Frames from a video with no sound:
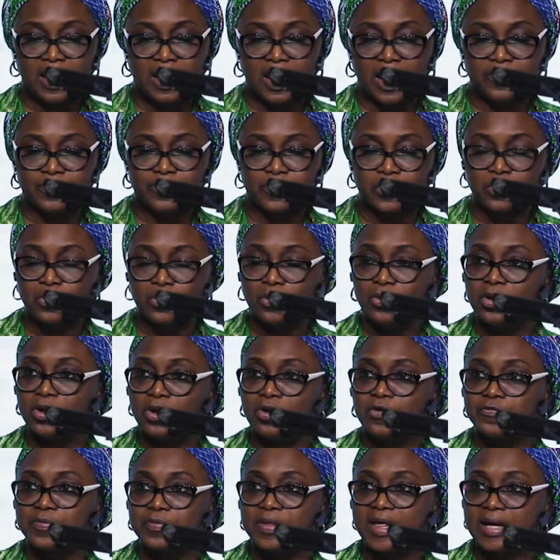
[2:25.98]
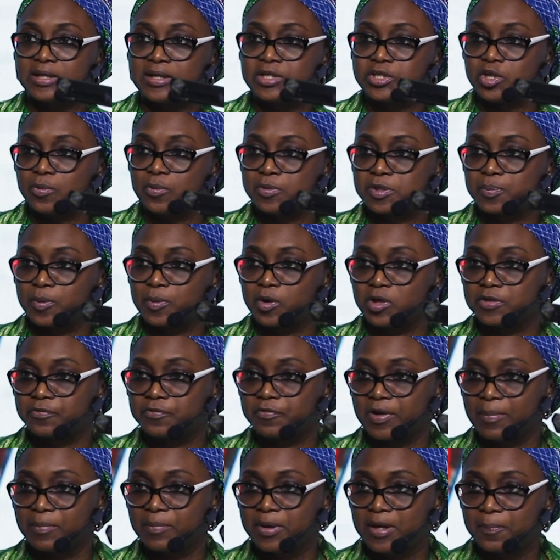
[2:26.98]
And the goal of that SHOPS Plus
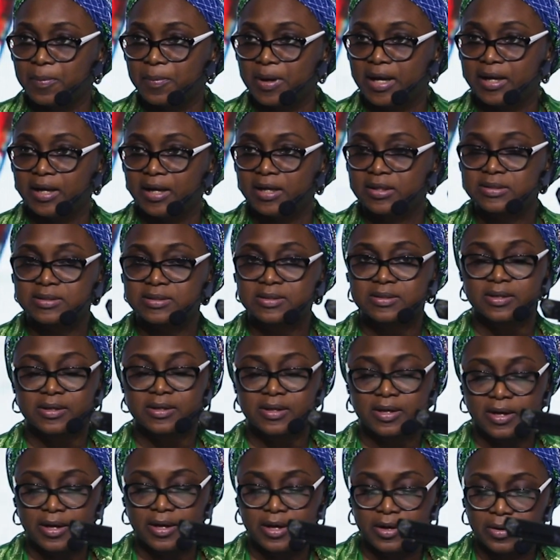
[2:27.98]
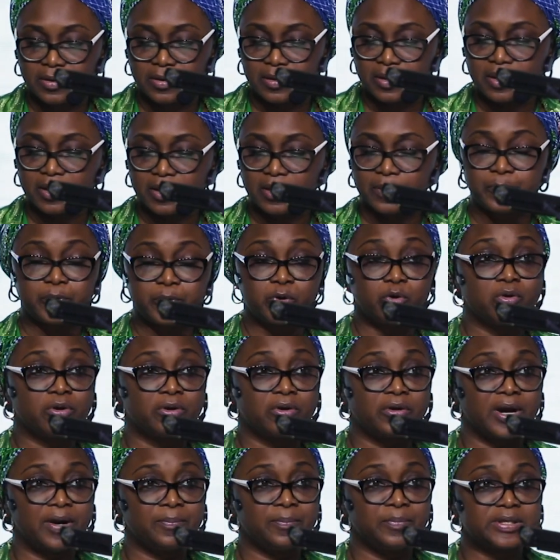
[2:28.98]
family planning
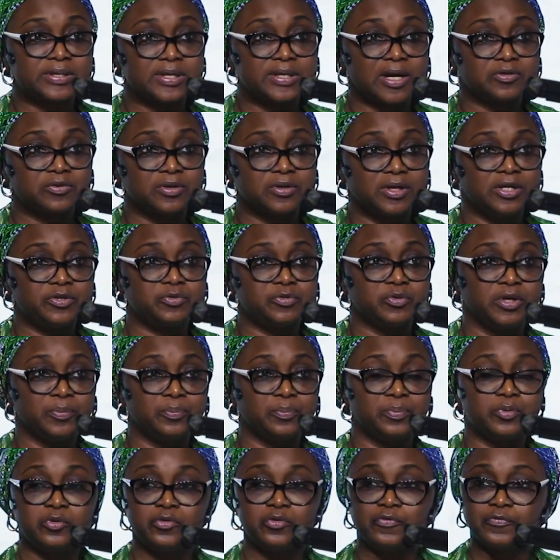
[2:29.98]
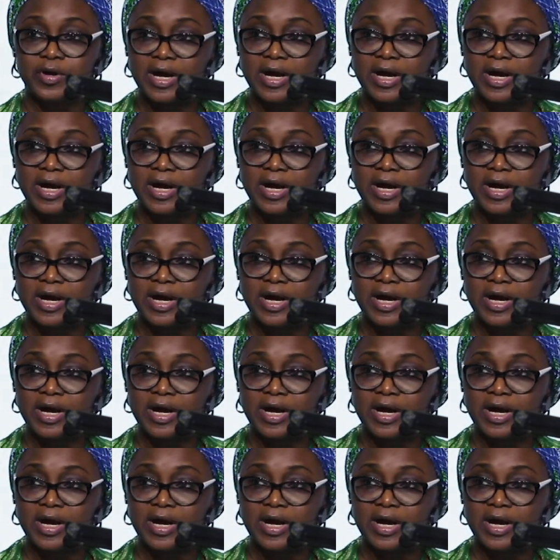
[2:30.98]
program is actually to improve